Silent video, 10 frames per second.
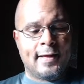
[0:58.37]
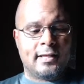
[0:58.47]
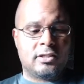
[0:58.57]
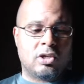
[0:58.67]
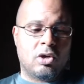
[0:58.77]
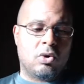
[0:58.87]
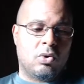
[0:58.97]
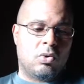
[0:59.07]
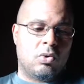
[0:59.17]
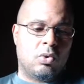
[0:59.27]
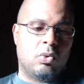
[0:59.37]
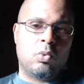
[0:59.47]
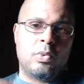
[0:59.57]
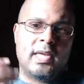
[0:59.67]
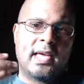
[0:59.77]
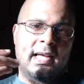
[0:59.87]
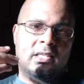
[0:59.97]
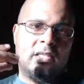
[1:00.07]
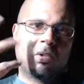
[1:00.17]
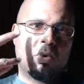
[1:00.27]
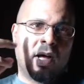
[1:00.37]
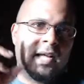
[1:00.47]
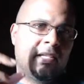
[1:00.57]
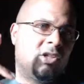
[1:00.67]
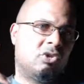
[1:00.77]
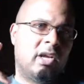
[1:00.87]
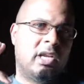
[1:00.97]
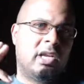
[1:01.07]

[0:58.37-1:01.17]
And so we got so concentrated